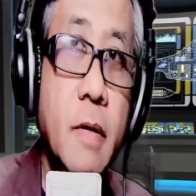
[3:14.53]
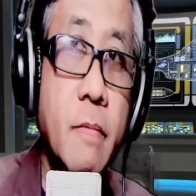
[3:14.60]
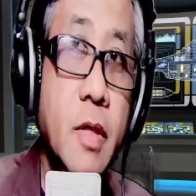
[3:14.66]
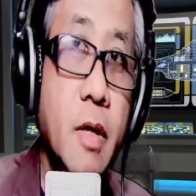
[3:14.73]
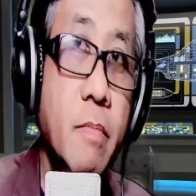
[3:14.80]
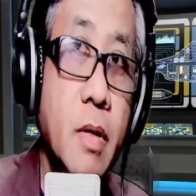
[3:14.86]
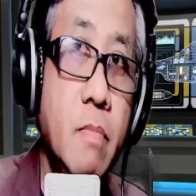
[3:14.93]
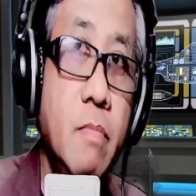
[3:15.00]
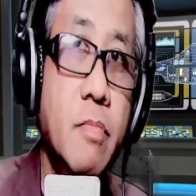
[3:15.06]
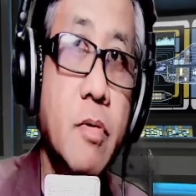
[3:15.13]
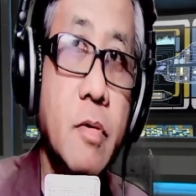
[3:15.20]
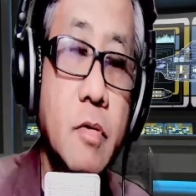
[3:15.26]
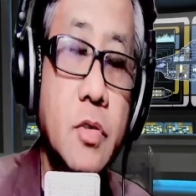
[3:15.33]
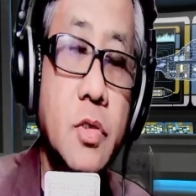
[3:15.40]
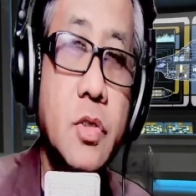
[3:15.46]
the
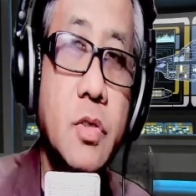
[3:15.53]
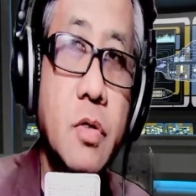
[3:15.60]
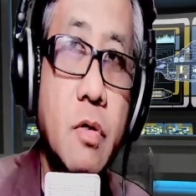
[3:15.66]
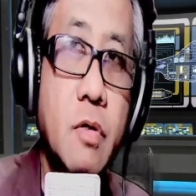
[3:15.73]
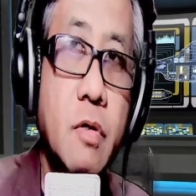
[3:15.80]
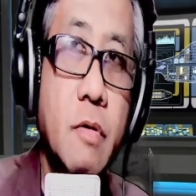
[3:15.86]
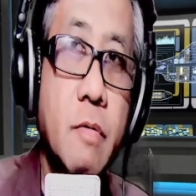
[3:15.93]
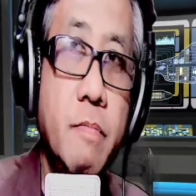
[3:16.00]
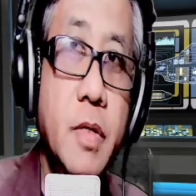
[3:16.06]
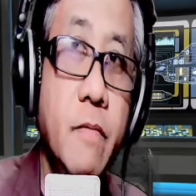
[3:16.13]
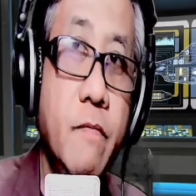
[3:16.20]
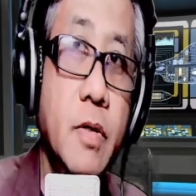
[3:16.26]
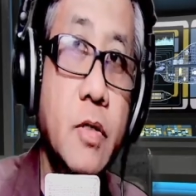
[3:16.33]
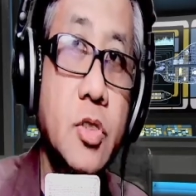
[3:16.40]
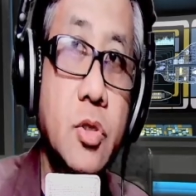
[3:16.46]
members of
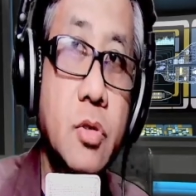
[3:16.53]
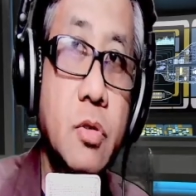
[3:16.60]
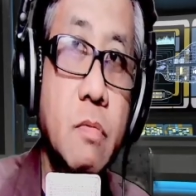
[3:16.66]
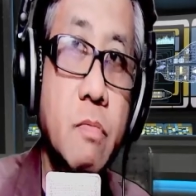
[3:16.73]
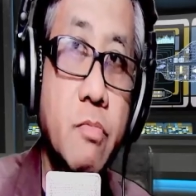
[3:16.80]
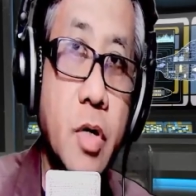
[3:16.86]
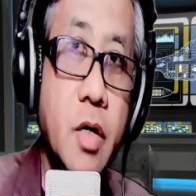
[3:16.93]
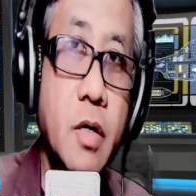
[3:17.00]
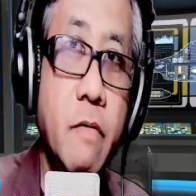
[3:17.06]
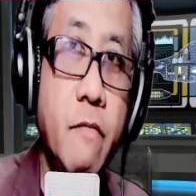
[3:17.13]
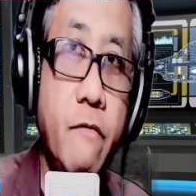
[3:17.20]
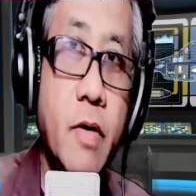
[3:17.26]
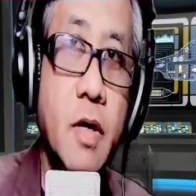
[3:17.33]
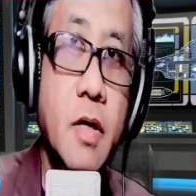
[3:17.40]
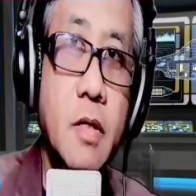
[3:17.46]
division
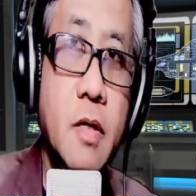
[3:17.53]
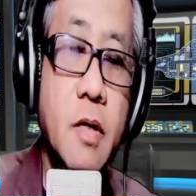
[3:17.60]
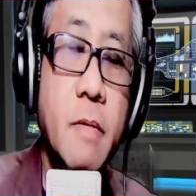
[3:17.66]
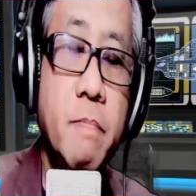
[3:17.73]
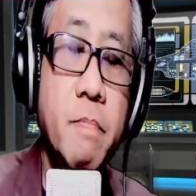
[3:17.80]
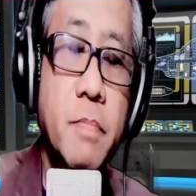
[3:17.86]
Bryophyta.